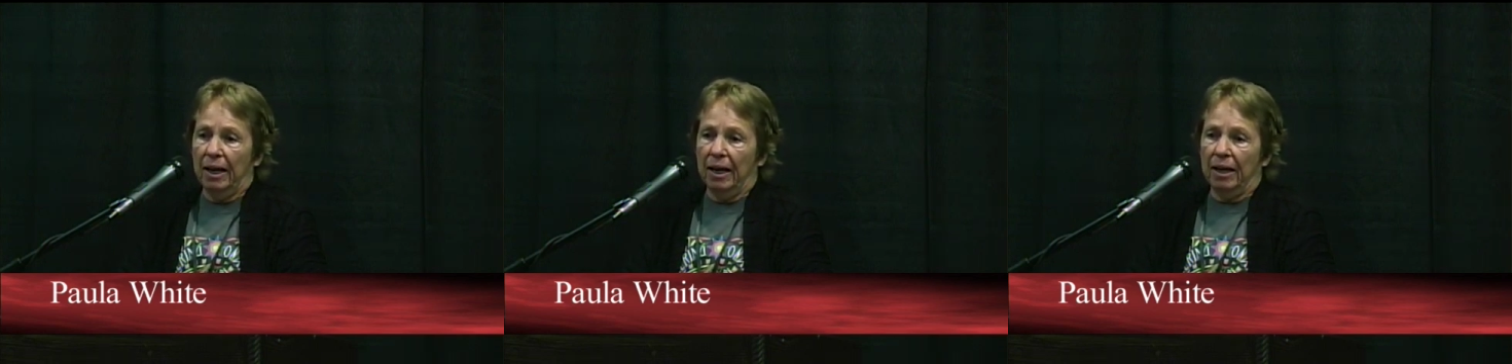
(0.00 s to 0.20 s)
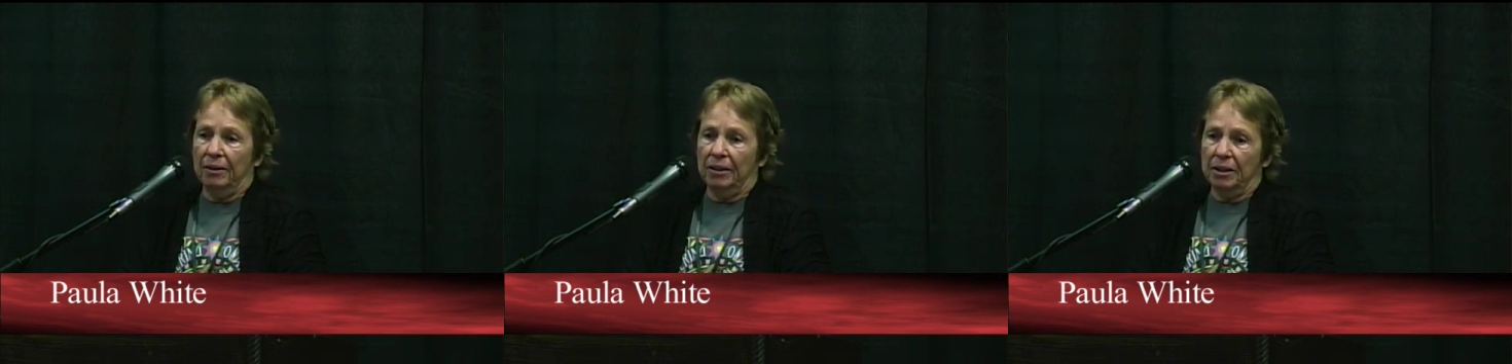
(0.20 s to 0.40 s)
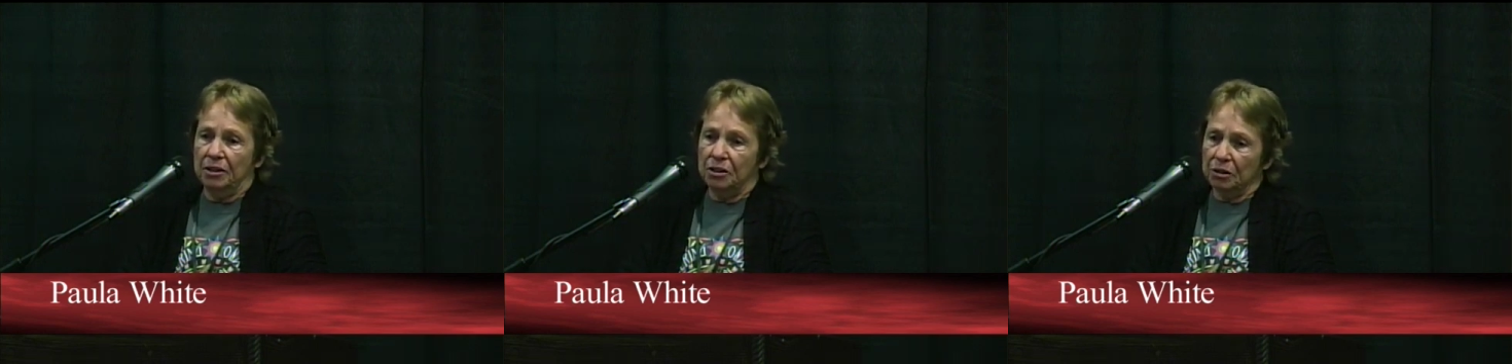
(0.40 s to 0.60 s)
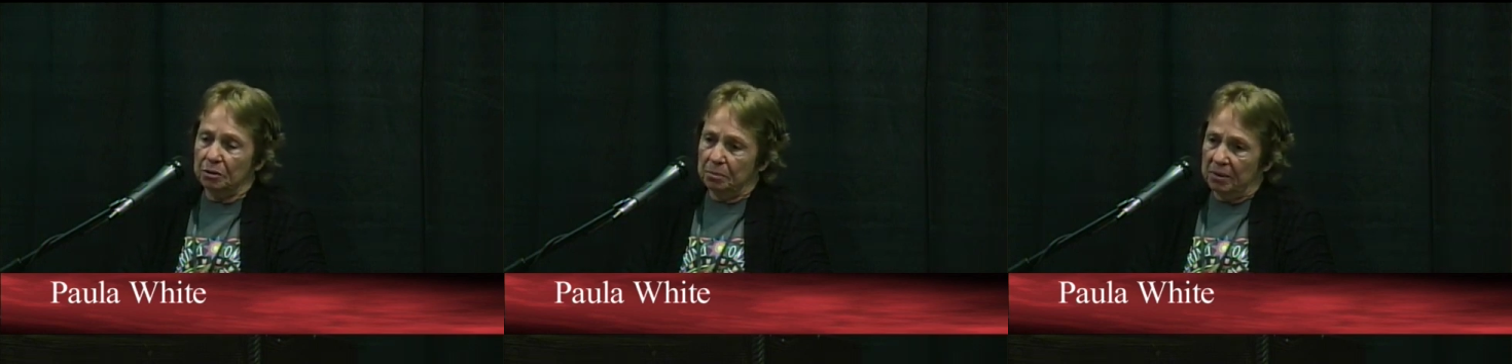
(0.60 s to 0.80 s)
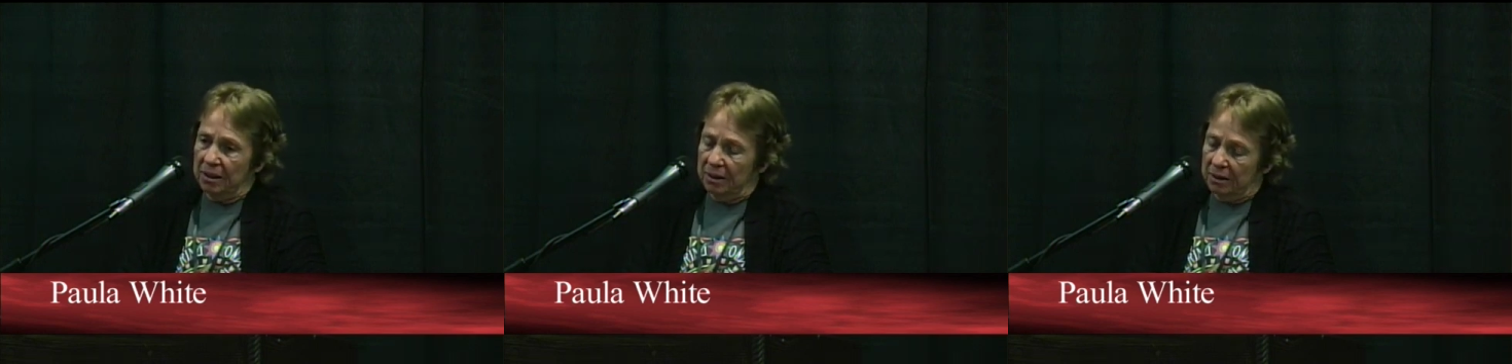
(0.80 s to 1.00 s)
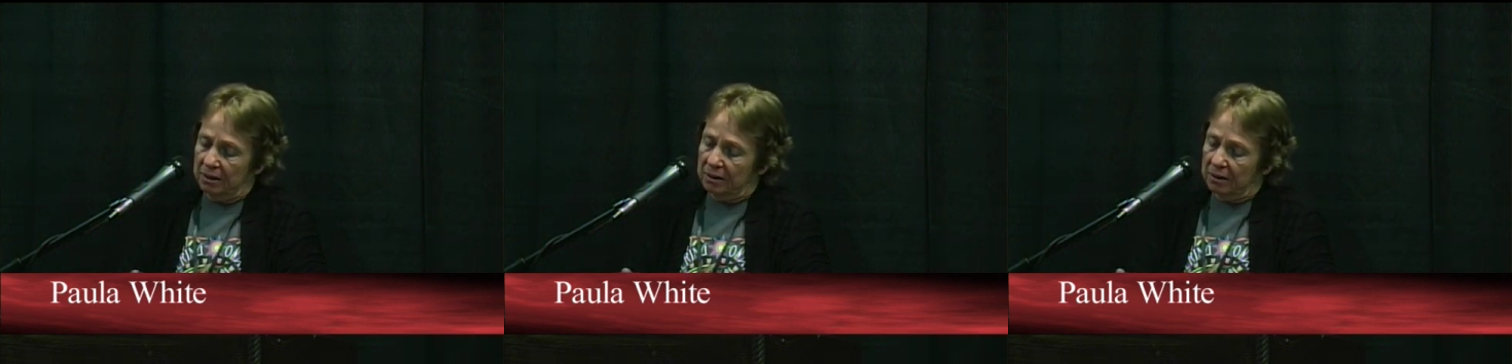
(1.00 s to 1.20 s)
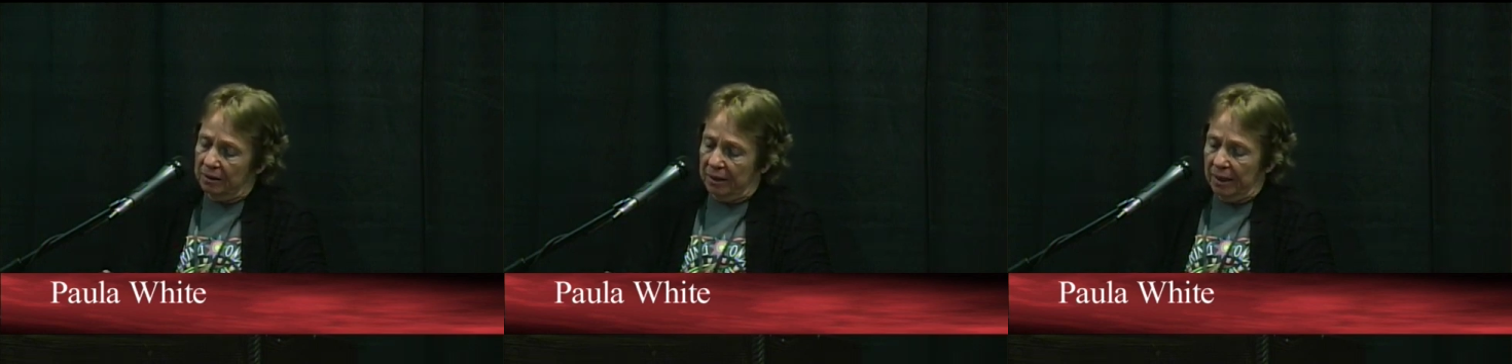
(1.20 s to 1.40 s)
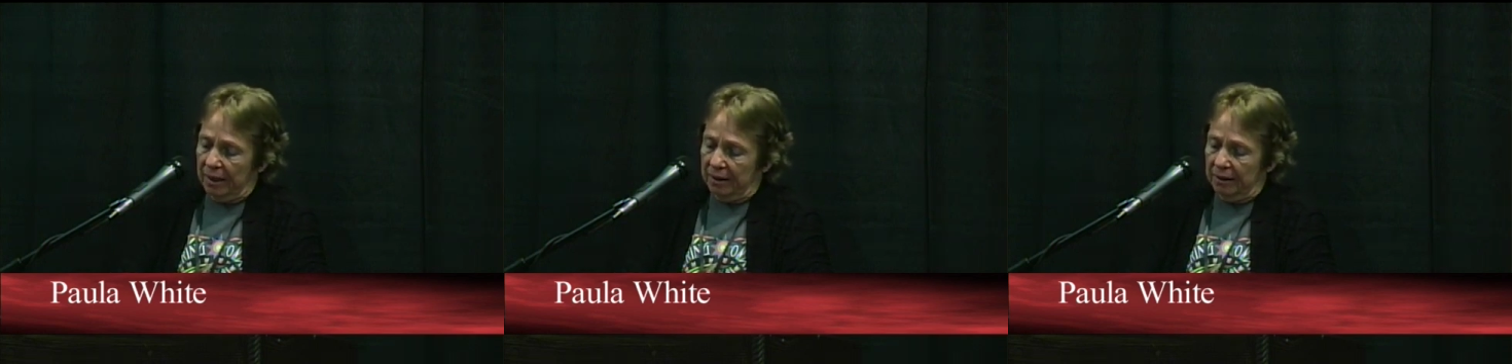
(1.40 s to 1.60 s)
And they took me into
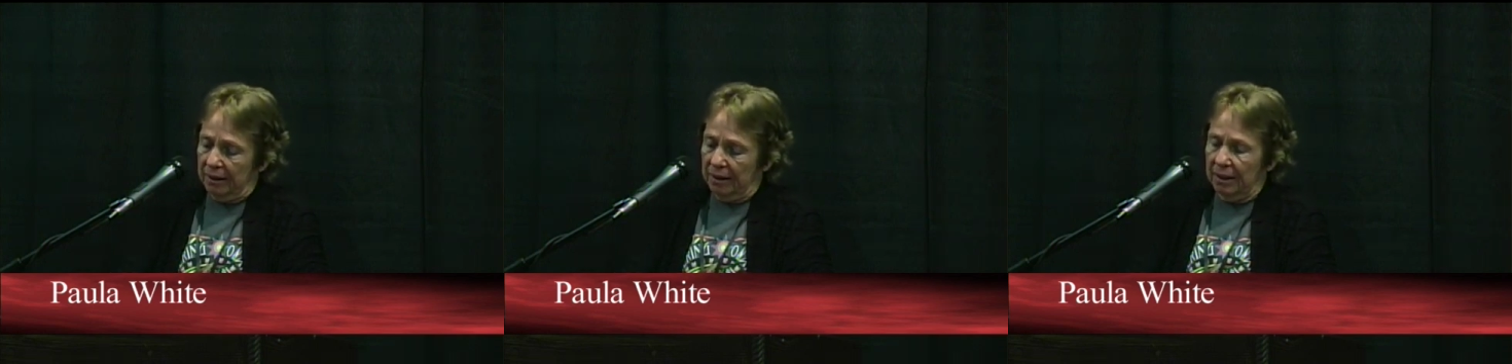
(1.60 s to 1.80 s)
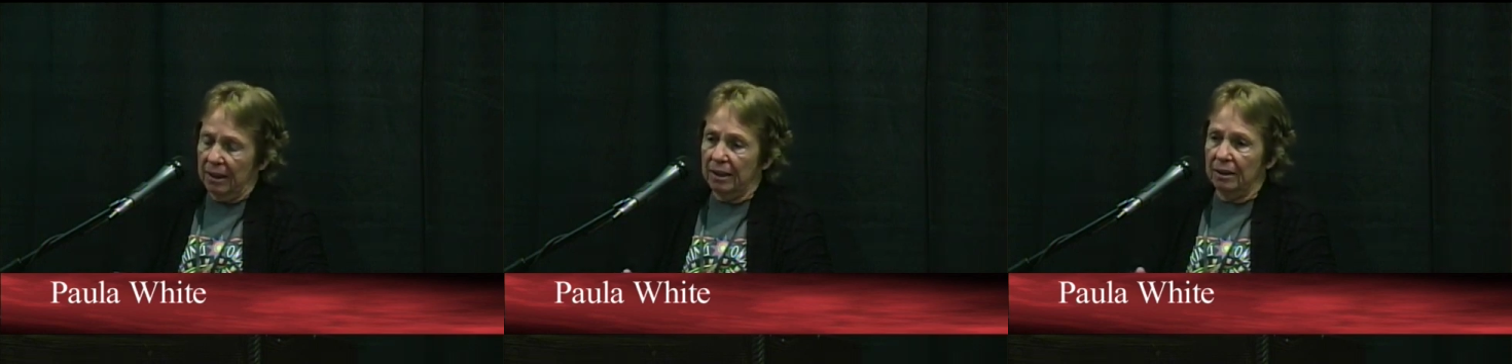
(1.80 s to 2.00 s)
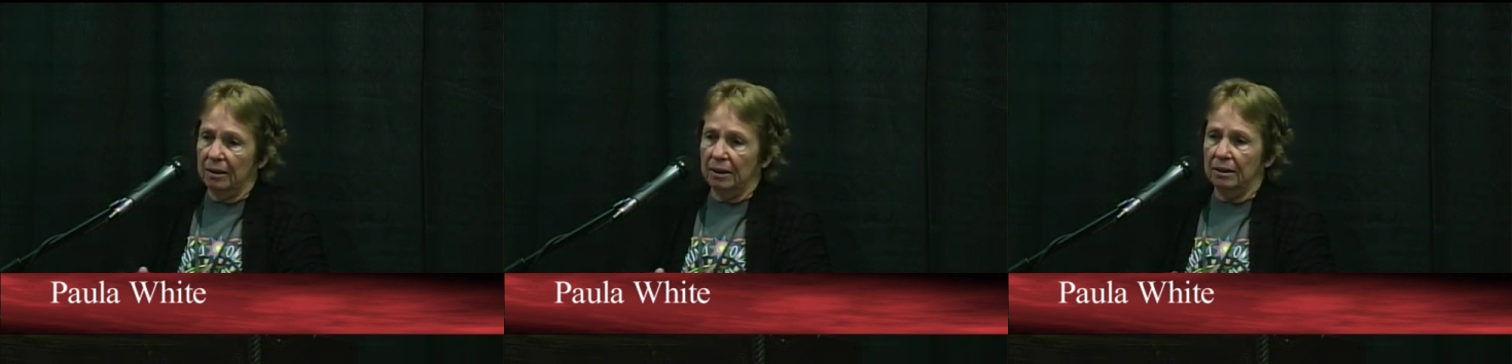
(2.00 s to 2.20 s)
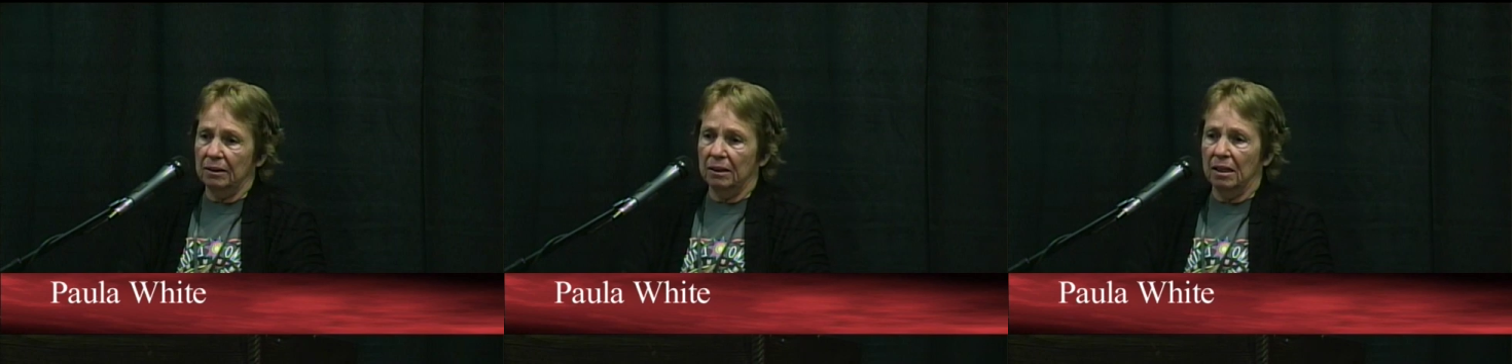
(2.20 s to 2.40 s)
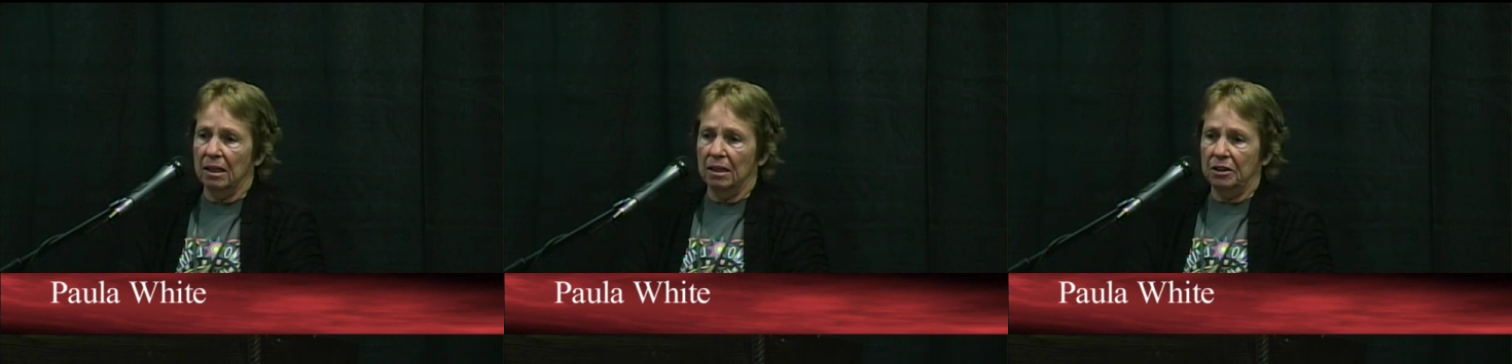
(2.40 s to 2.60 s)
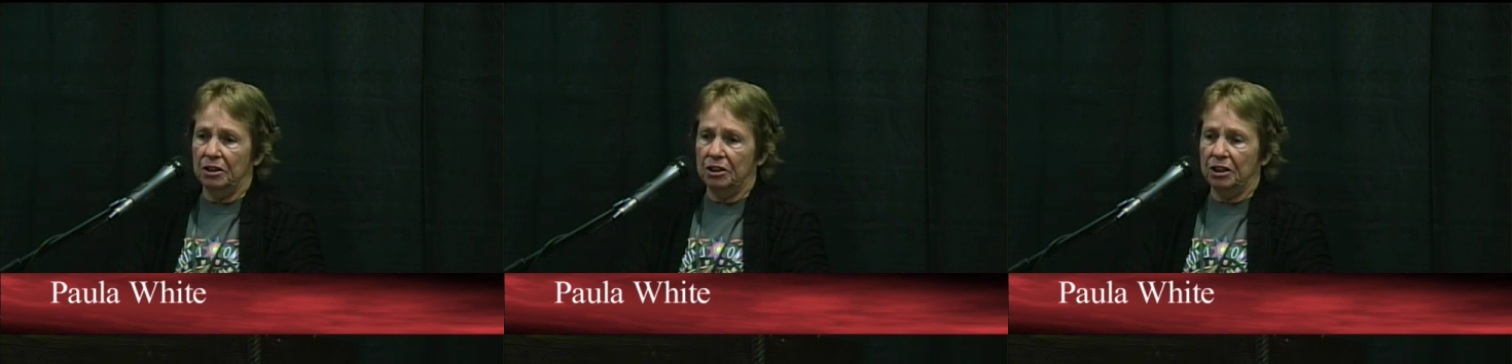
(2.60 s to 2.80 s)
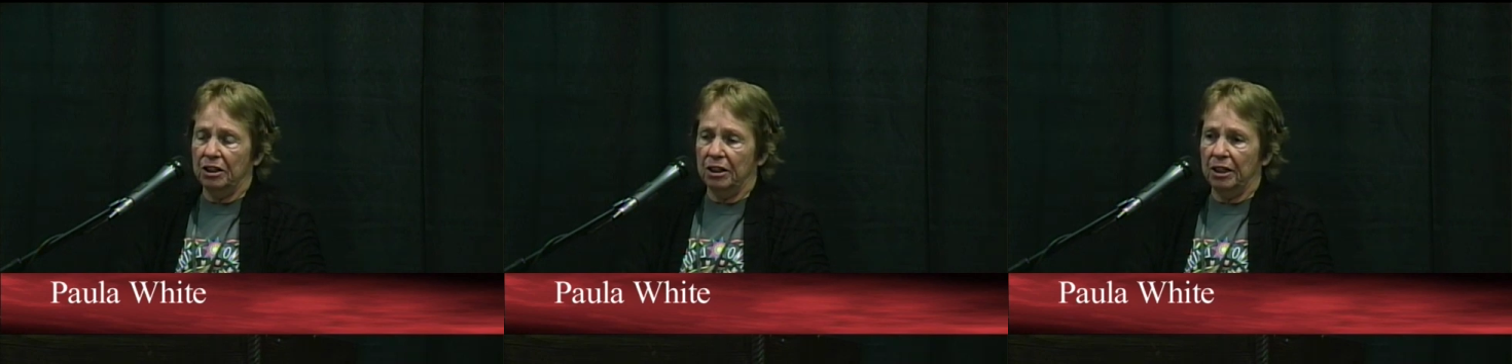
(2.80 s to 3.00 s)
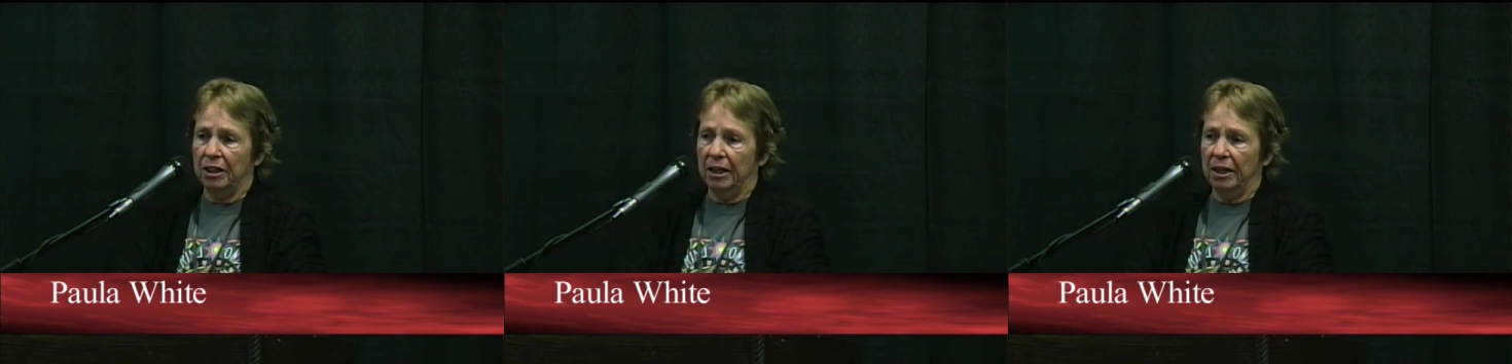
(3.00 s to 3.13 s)
that healing lodge